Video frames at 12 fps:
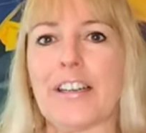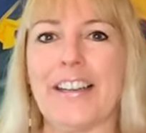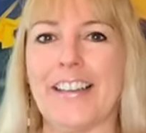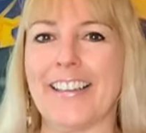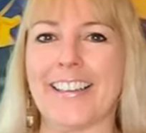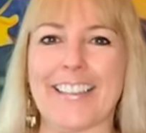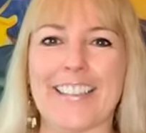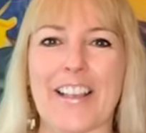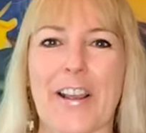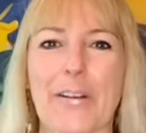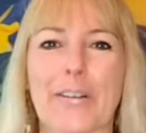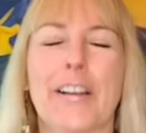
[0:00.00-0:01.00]
so
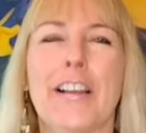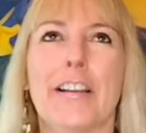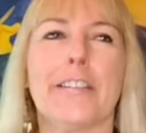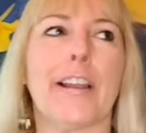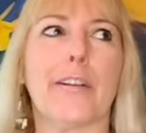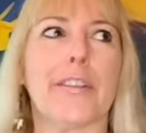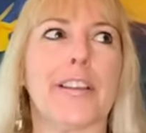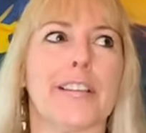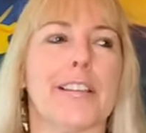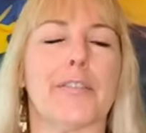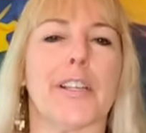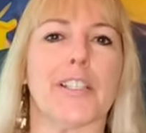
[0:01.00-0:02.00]
not, I don't think
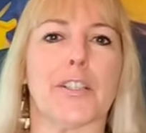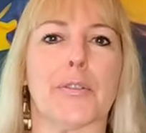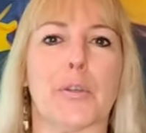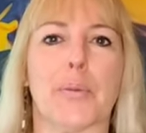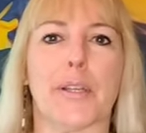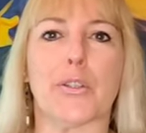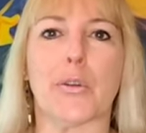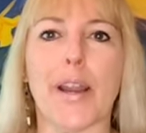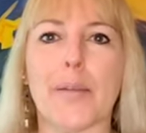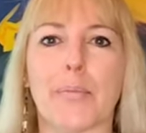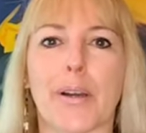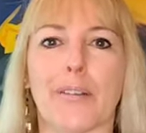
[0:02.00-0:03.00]
any of us are real big
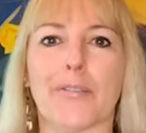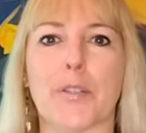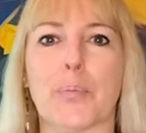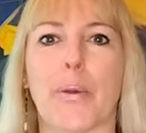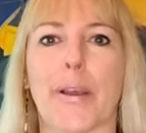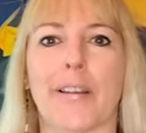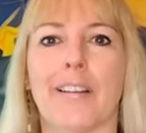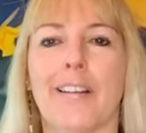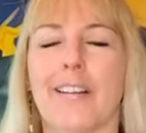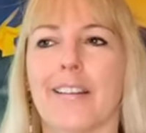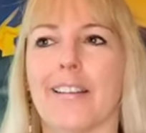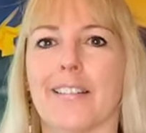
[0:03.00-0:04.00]
train buffs, but
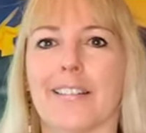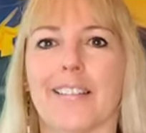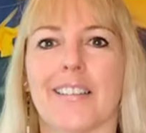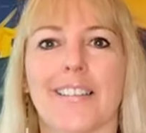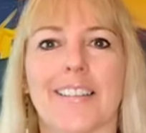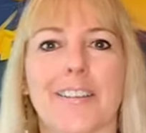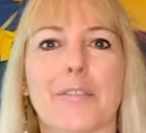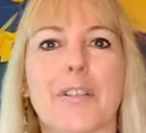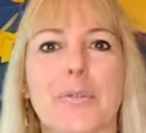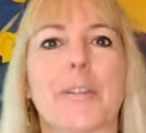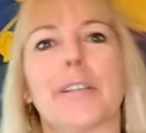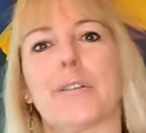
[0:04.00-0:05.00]
it, it was
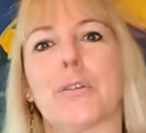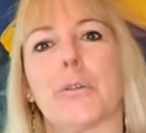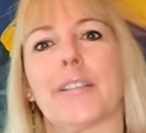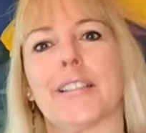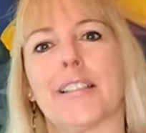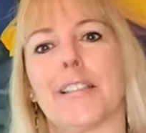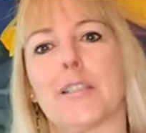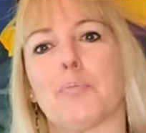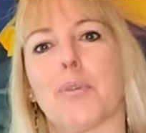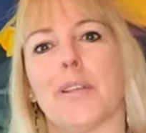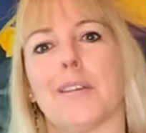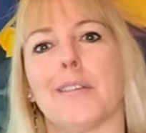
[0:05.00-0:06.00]
really cool to see these
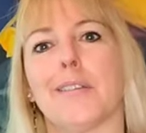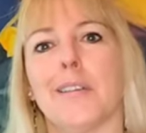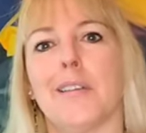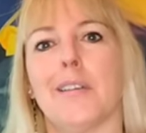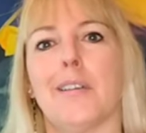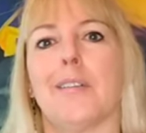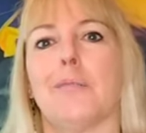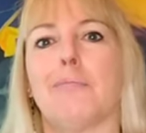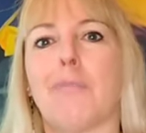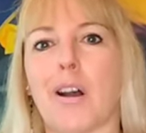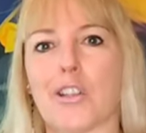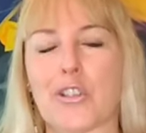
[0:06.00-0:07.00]
big
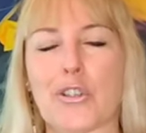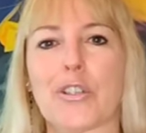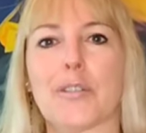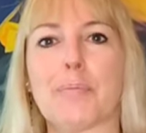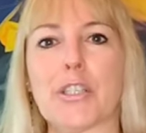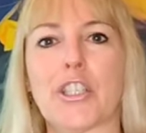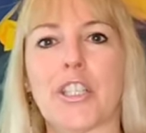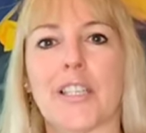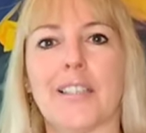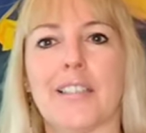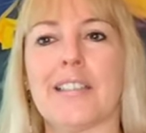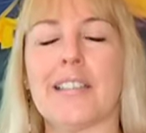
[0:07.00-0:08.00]
monstrous
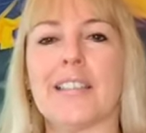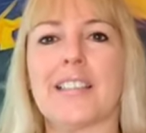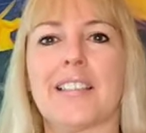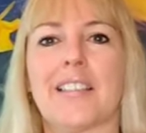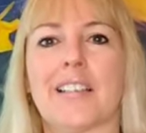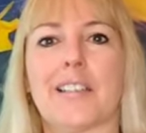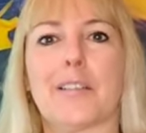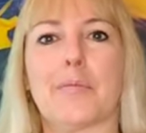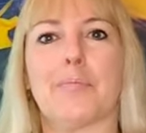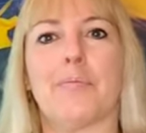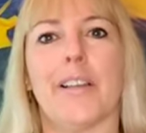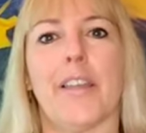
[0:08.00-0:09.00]
machines
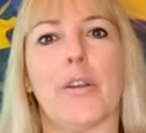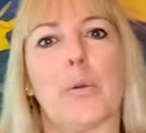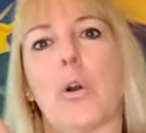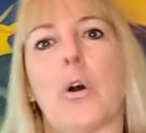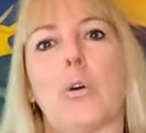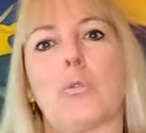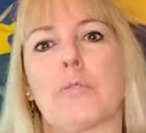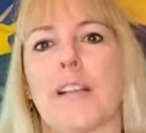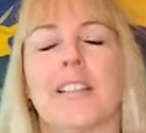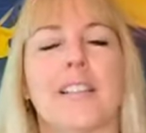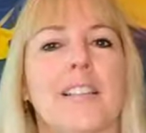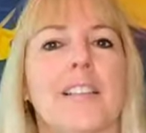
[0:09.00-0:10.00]
um, and they were all
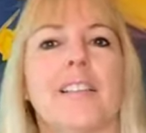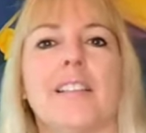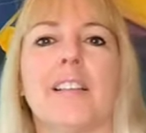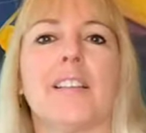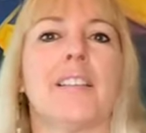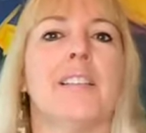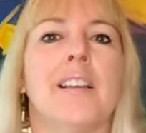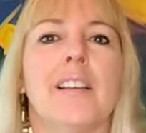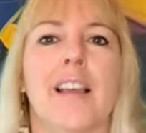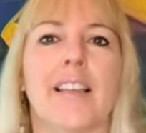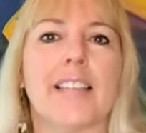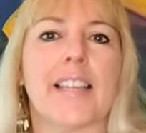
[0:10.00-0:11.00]
rusted and,
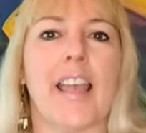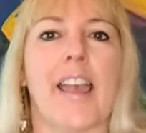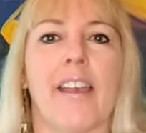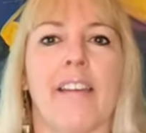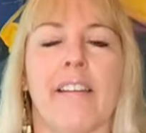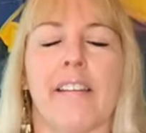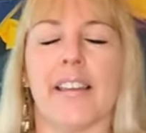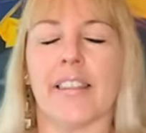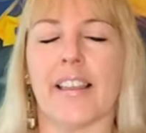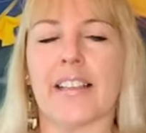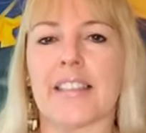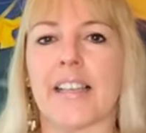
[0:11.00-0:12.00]
and decaying and
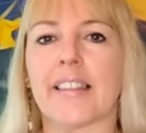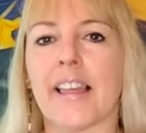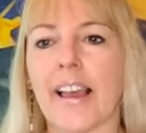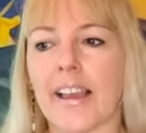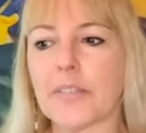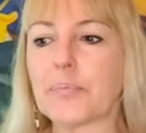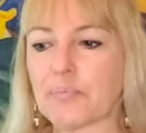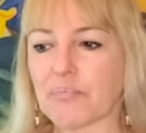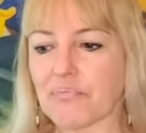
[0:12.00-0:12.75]
things like that.